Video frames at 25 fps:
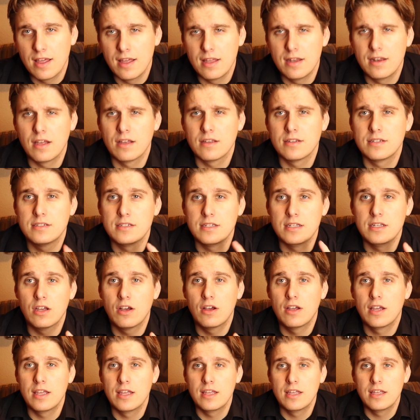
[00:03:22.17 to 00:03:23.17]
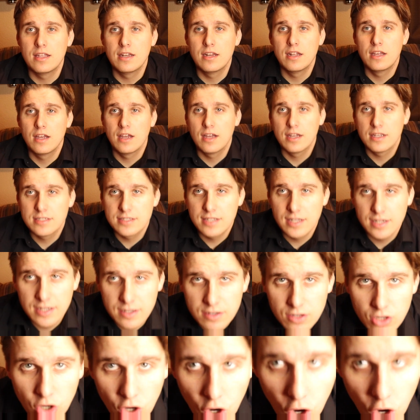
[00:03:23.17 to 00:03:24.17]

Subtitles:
And I'll see y'all in a second.